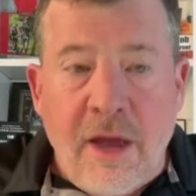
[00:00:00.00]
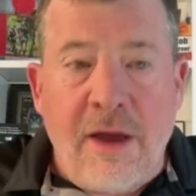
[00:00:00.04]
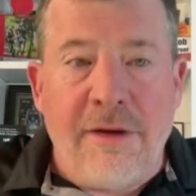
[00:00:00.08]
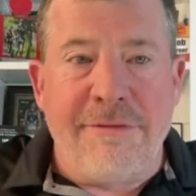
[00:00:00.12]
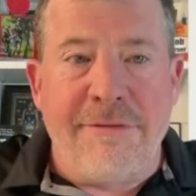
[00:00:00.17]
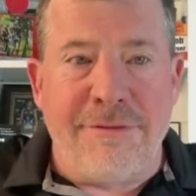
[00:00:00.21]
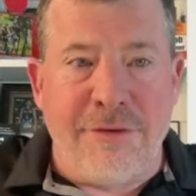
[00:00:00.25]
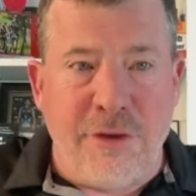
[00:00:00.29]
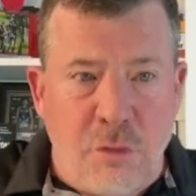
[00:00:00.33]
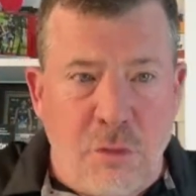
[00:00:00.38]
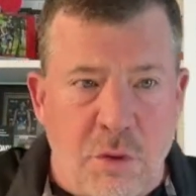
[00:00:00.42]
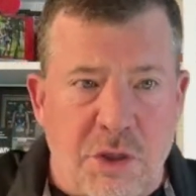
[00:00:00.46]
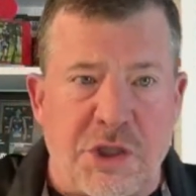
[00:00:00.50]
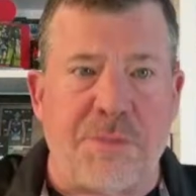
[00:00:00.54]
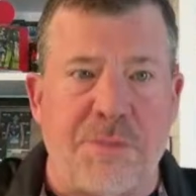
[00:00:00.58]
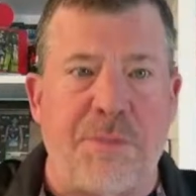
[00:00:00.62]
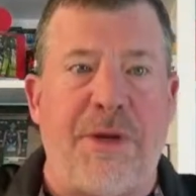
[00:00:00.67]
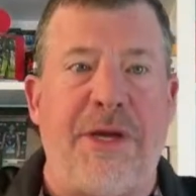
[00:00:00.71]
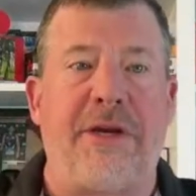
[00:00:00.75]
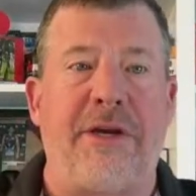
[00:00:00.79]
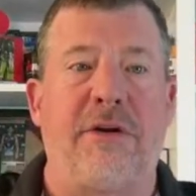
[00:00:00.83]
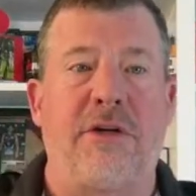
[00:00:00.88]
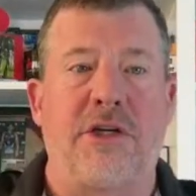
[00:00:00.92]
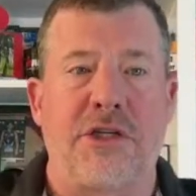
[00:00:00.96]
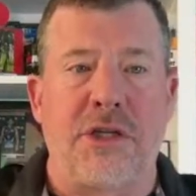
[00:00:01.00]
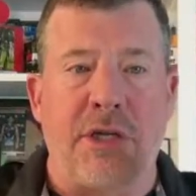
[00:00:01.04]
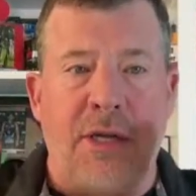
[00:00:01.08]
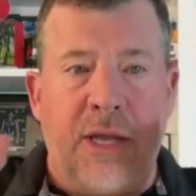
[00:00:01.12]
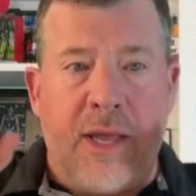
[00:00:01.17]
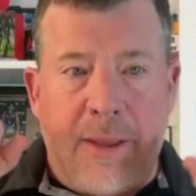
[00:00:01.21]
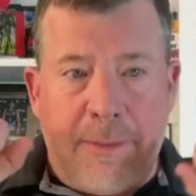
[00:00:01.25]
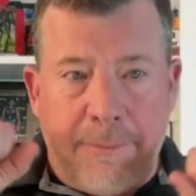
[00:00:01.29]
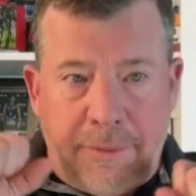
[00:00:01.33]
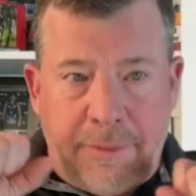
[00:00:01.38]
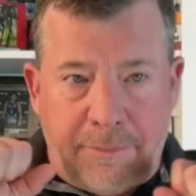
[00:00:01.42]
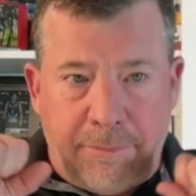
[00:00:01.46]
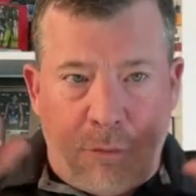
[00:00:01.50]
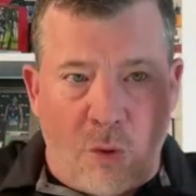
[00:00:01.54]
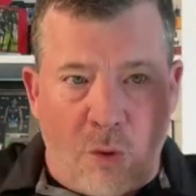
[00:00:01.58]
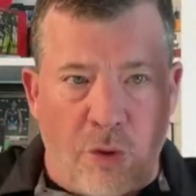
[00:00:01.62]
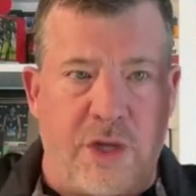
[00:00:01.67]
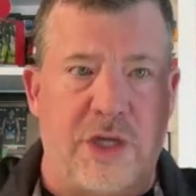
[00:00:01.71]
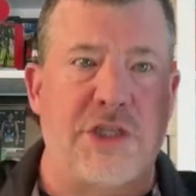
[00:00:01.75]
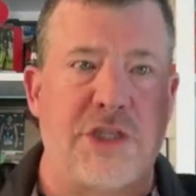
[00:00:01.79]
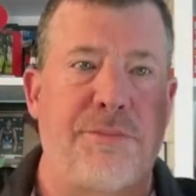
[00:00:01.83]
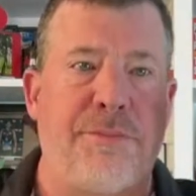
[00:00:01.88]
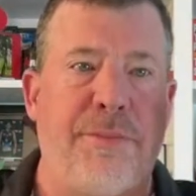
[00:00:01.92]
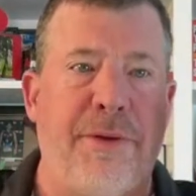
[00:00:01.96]
fewer speakers, but more
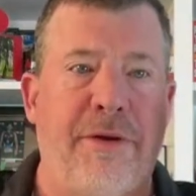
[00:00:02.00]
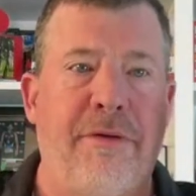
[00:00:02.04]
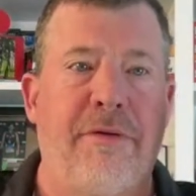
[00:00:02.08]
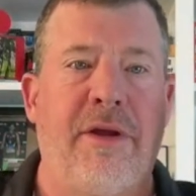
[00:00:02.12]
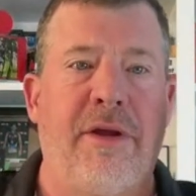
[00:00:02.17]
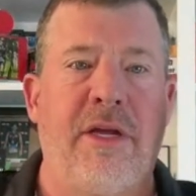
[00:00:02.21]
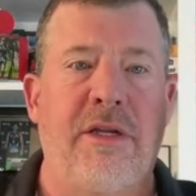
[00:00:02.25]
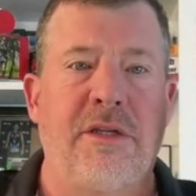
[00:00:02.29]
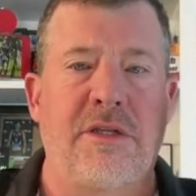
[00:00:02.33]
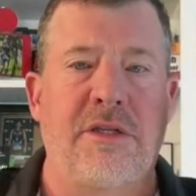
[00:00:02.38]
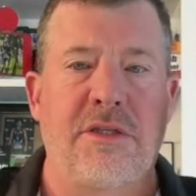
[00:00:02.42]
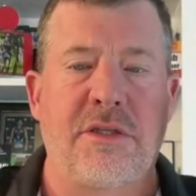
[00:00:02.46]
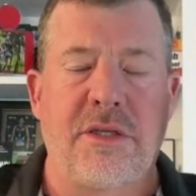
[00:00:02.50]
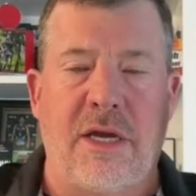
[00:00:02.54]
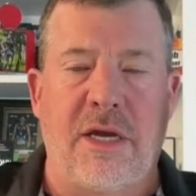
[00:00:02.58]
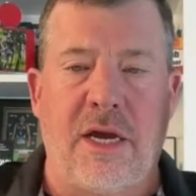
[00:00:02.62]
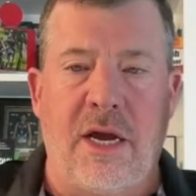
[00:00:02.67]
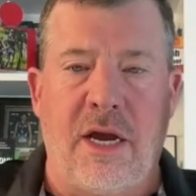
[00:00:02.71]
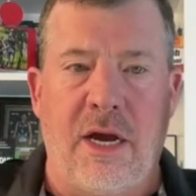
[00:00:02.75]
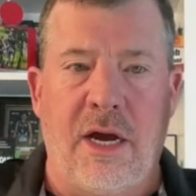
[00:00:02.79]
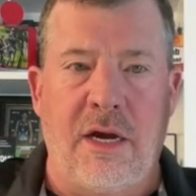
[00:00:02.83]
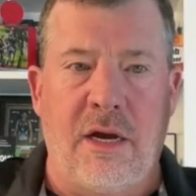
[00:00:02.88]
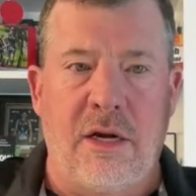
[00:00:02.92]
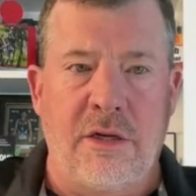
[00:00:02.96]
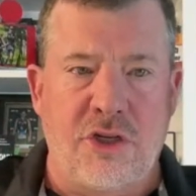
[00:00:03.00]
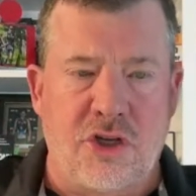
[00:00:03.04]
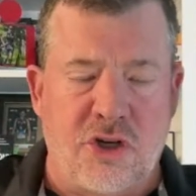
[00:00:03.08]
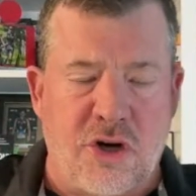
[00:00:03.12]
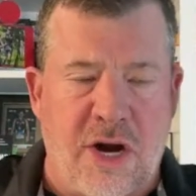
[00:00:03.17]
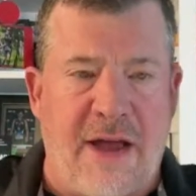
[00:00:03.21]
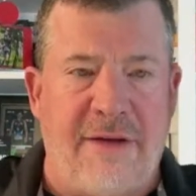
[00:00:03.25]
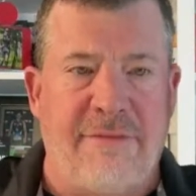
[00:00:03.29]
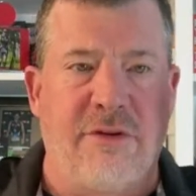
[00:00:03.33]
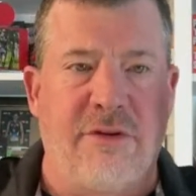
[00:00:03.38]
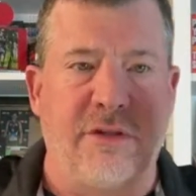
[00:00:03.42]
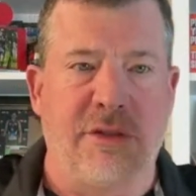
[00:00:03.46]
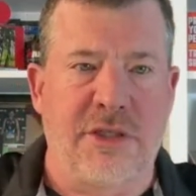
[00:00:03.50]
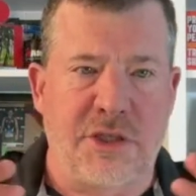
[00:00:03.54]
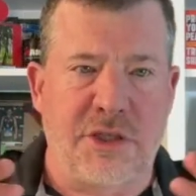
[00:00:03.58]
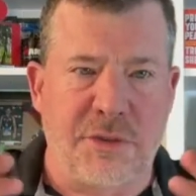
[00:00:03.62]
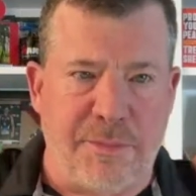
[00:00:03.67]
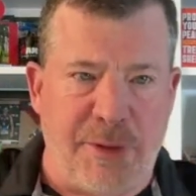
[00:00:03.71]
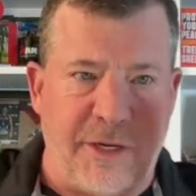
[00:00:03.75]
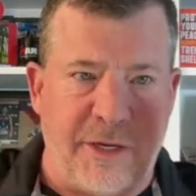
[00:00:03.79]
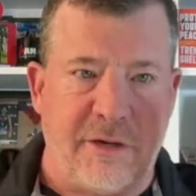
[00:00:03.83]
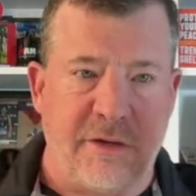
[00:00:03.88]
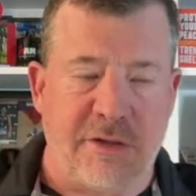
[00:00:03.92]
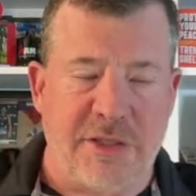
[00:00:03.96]
experienced traveled
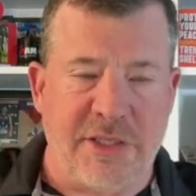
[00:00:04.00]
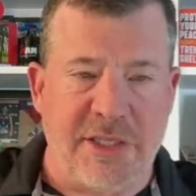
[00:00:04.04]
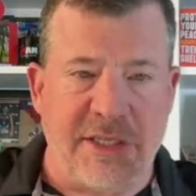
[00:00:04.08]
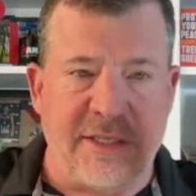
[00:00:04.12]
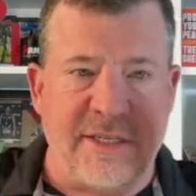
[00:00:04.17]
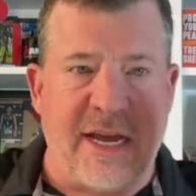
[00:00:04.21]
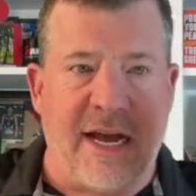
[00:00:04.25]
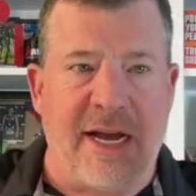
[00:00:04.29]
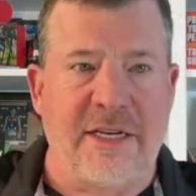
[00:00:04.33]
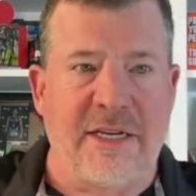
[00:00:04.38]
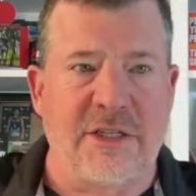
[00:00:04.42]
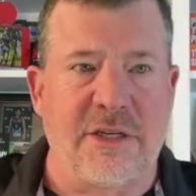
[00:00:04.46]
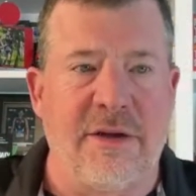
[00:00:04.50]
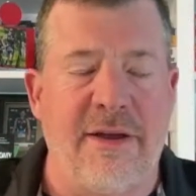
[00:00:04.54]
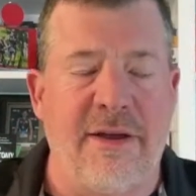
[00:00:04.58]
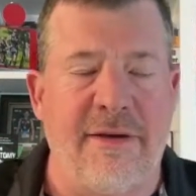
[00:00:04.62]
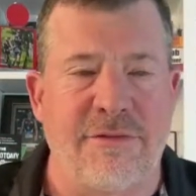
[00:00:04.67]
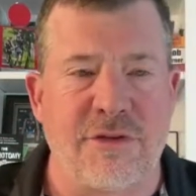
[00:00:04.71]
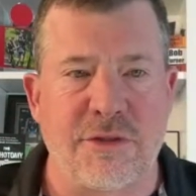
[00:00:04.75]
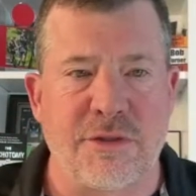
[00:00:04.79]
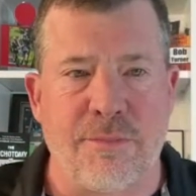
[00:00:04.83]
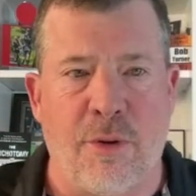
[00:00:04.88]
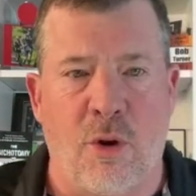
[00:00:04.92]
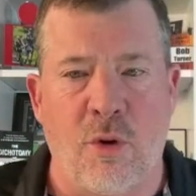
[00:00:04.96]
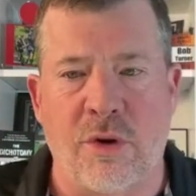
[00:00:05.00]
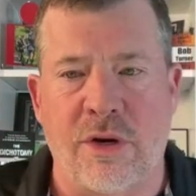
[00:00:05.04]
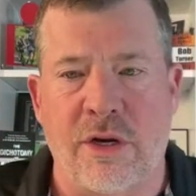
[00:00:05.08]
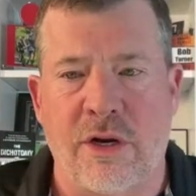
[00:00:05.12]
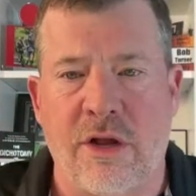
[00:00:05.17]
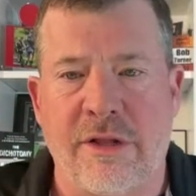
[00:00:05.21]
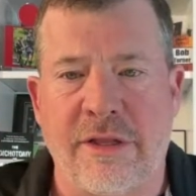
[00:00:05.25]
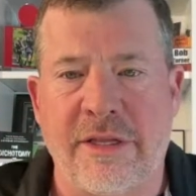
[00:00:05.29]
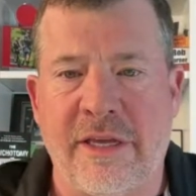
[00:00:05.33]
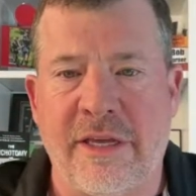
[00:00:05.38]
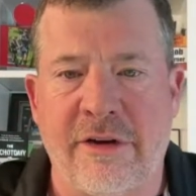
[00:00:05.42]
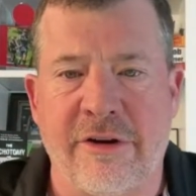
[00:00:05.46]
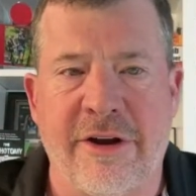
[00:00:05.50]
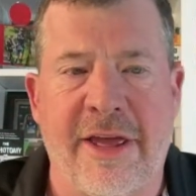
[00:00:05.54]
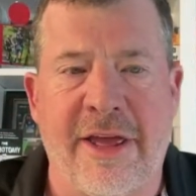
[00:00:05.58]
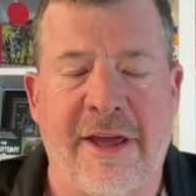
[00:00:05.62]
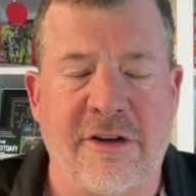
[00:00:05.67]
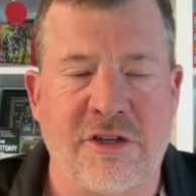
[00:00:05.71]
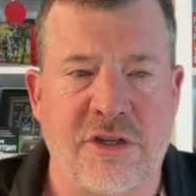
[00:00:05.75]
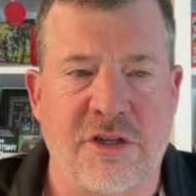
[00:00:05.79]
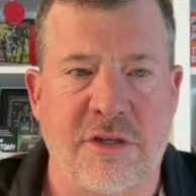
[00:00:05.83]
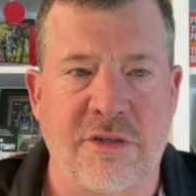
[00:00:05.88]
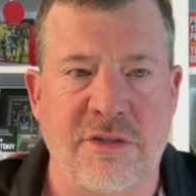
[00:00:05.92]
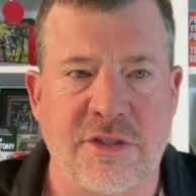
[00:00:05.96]
speakers. These guys have spoken on the
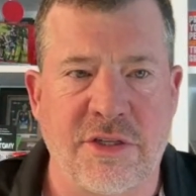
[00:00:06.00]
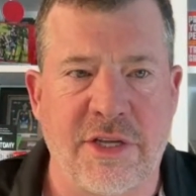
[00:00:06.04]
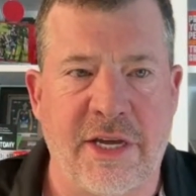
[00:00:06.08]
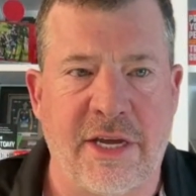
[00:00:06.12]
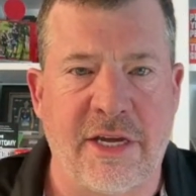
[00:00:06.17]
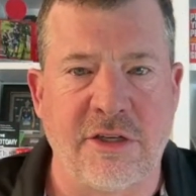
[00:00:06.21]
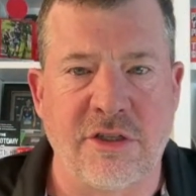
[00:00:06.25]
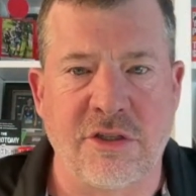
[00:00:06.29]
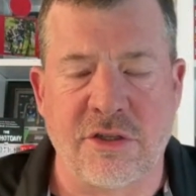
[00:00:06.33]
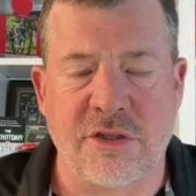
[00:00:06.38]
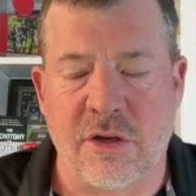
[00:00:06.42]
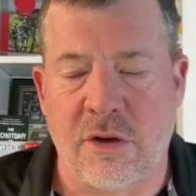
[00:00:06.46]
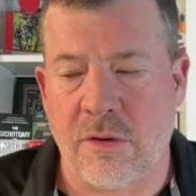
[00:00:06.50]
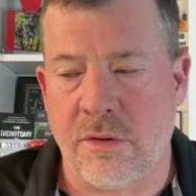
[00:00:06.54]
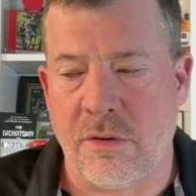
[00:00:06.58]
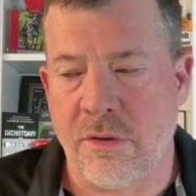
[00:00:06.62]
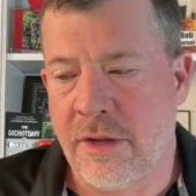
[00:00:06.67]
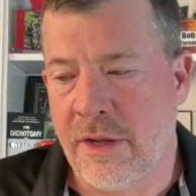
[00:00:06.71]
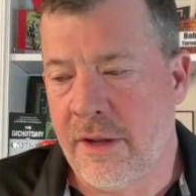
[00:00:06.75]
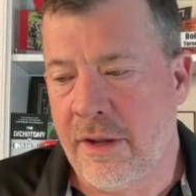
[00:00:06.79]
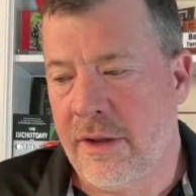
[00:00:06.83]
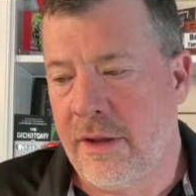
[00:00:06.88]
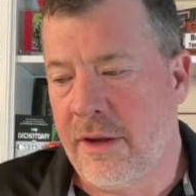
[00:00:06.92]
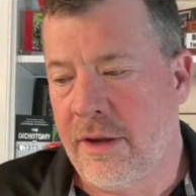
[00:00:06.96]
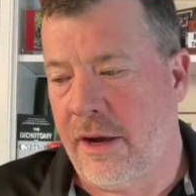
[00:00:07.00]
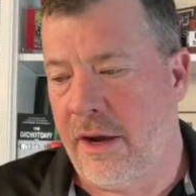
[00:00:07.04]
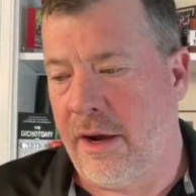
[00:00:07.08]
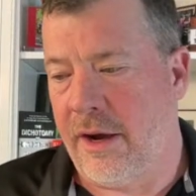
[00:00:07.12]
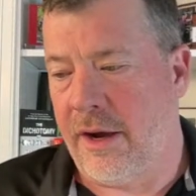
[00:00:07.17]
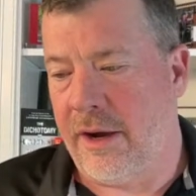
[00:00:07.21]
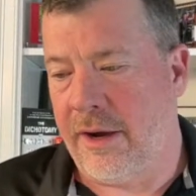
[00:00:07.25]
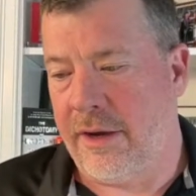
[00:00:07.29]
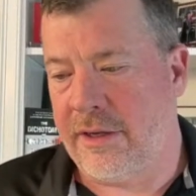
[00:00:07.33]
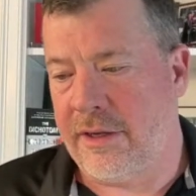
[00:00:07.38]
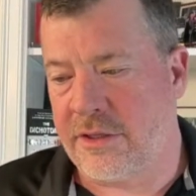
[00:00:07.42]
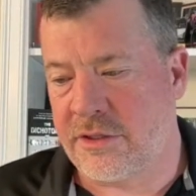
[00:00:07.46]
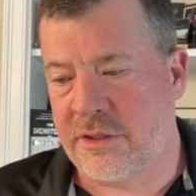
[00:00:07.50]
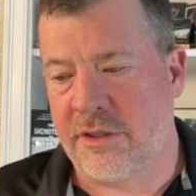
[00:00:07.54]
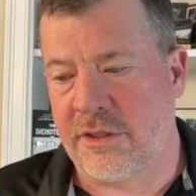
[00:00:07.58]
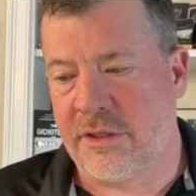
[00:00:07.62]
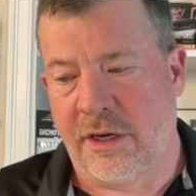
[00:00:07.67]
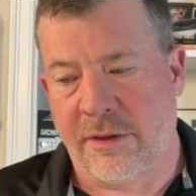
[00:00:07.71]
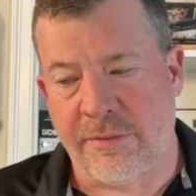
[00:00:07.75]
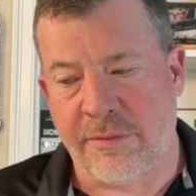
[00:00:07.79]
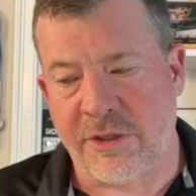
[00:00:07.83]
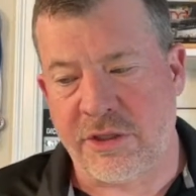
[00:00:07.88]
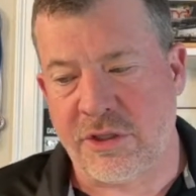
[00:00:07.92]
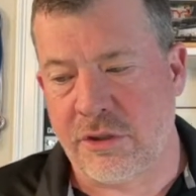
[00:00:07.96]
international stage. So it's going
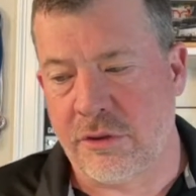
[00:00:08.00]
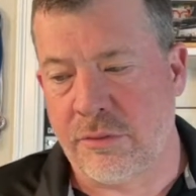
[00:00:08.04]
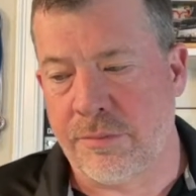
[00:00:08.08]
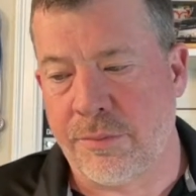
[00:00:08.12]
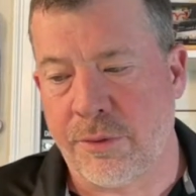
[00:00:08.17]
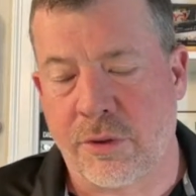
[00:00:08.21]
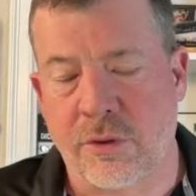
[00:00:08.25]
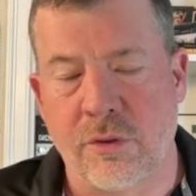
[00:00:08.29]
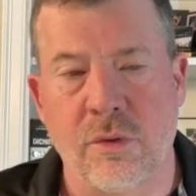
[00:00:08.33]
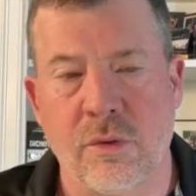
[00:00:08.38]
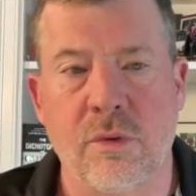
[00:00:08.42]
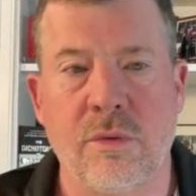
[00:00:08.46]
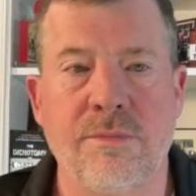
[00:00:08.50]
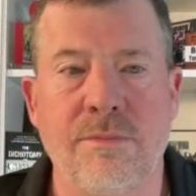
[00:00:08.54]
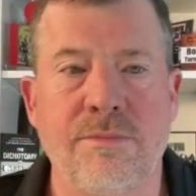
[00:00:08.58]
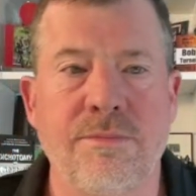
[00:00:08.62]
to be super cool.